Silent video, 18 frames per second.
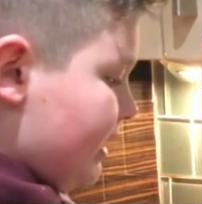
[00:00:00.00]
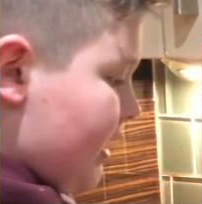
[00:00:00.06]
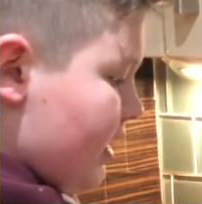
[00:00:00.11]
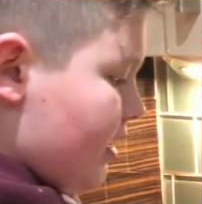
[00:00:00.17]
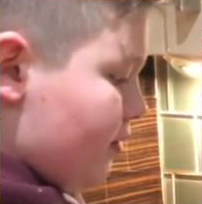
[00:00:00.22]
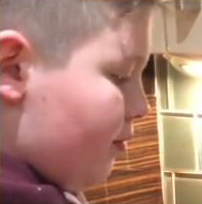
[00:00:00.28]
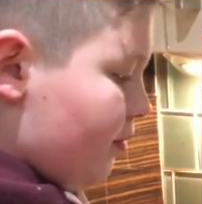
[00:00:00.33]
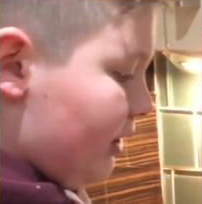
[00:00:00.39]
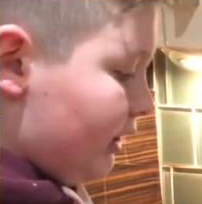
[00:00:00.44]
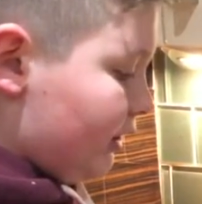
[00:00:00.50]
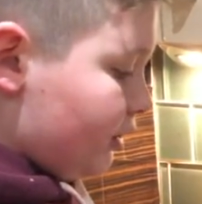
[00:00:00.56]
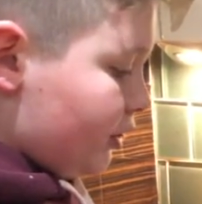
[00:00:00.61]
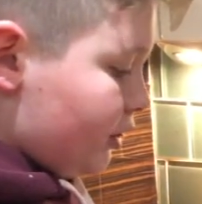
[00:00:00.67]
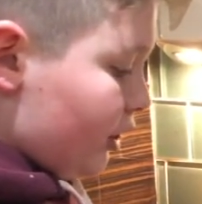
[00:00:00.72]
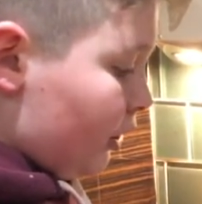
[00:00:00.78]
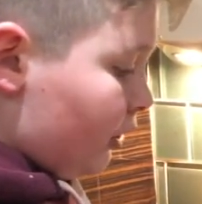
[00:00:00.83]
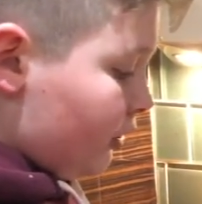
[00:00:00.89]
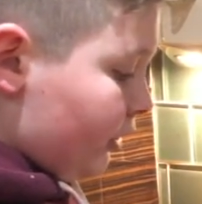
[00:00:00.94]
in milk
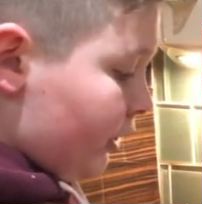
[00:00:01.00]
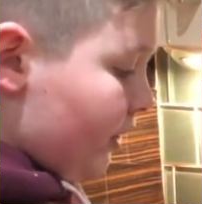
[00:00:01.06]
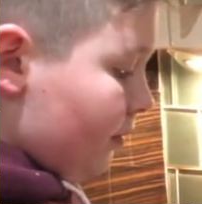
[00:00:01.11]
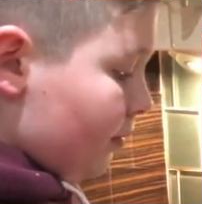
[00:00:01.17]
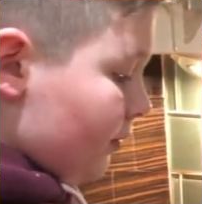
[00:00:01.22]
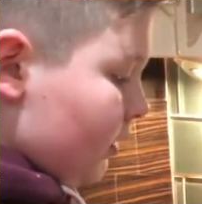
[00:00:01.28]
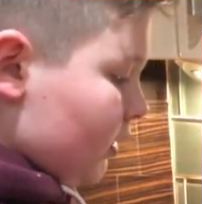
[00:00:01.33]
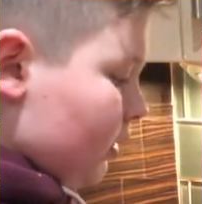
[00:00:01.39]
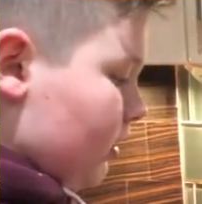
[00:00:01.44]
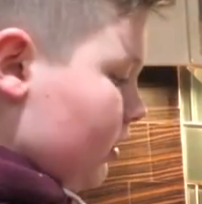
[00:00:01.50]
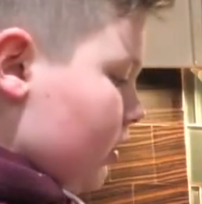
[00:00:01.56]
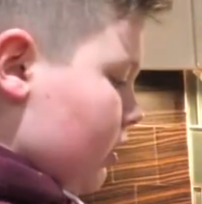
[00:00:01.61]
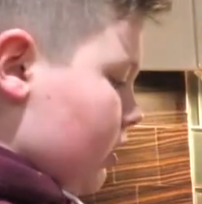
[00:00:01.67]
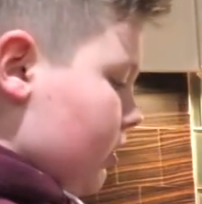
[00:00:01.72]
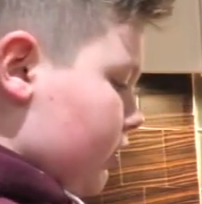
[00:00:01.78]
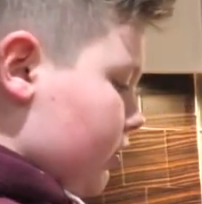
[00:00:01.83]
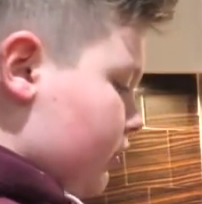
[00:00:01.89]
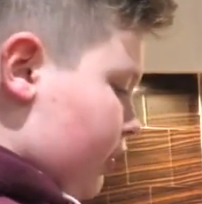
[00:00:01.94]
chocolate.
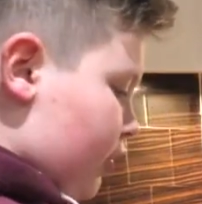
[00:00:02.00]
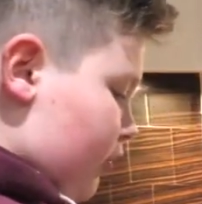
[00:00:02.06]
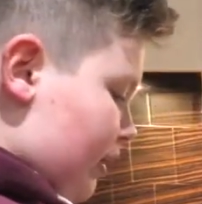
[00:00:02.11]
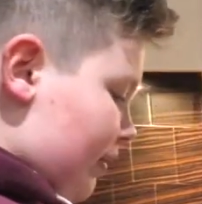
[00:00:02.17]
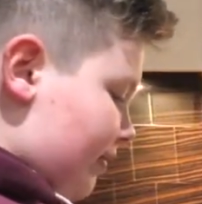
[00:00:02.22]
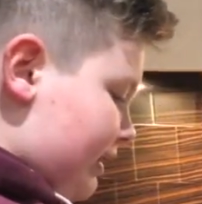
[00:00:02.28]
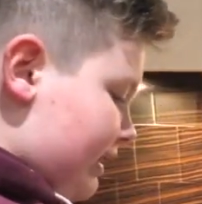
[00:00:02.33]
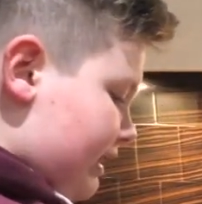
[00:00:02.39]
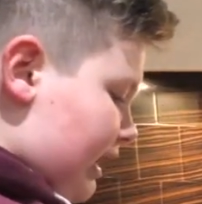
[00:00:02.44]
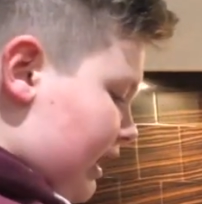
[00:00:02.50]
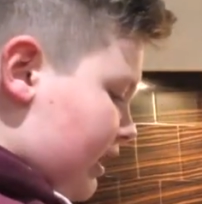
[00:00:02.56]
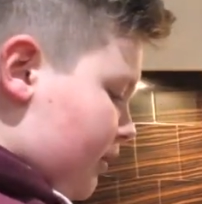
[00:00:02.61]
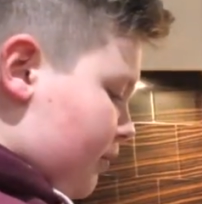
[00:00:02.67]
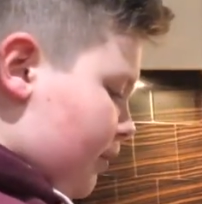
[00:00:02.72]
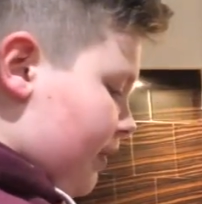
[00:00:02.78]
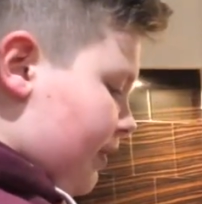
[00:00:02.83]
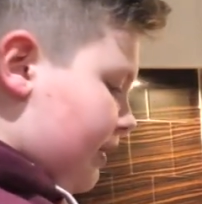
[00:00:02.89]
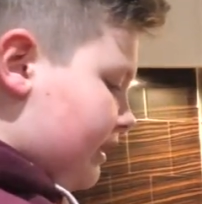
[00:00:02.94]
So I've decided
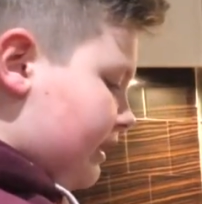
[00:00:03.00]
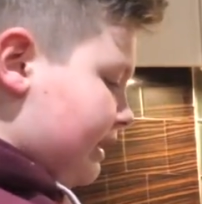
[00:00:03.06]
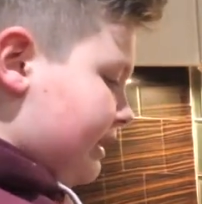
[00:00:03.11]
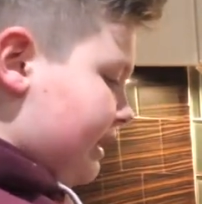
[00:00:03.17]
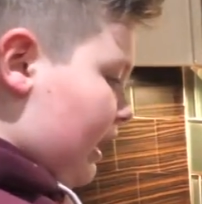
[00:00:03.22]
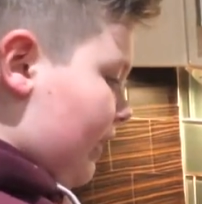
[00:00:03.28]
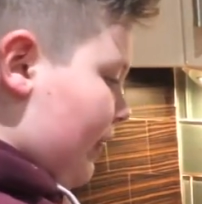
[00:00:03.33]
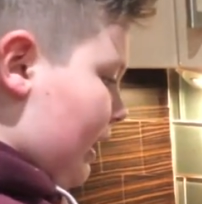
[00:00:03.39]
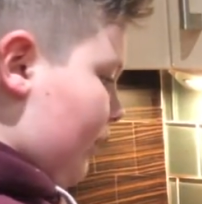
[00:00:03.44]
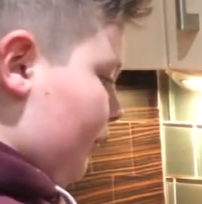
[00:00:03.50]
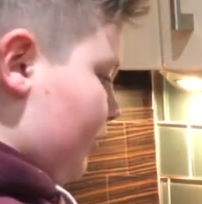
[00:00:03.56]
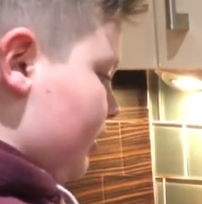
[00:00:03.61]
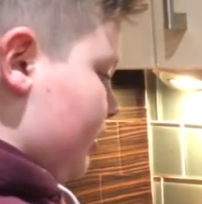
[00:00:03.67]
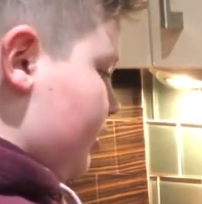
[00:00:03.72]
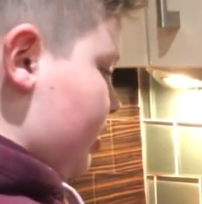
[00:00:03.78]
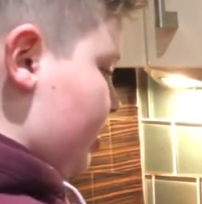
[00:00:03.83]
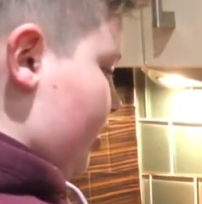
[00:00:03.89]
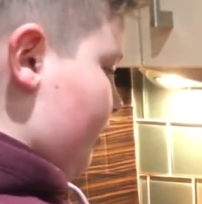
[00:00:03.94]
with the design that I want
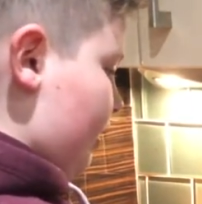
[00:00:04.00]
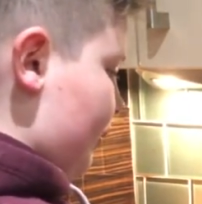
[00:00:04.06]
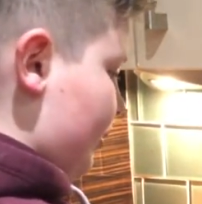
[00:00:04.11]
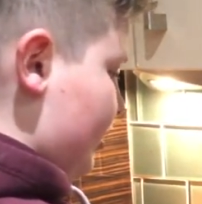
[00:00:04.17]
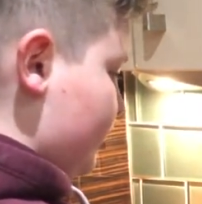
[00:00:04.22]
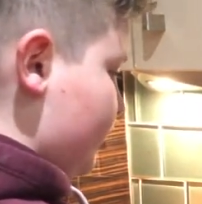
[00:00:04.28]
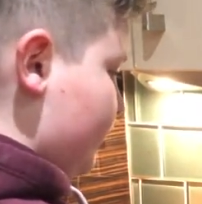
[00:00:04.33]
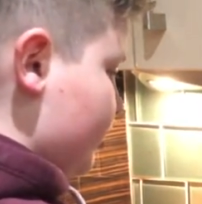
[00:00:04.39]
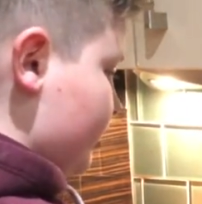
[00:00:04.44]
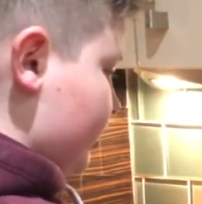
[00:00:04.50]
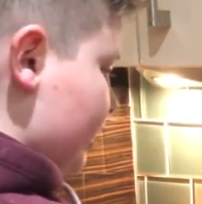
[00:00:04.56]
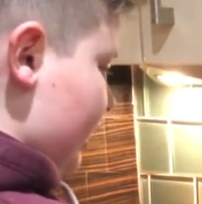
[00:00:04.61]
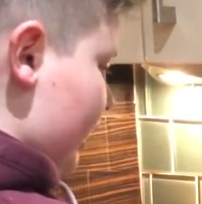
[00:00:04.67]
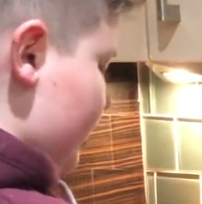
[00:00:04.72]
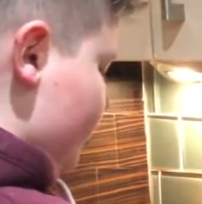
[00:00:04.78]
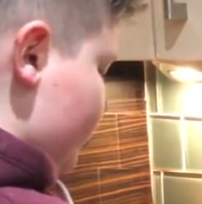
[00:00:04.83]
to do, I'm just going to get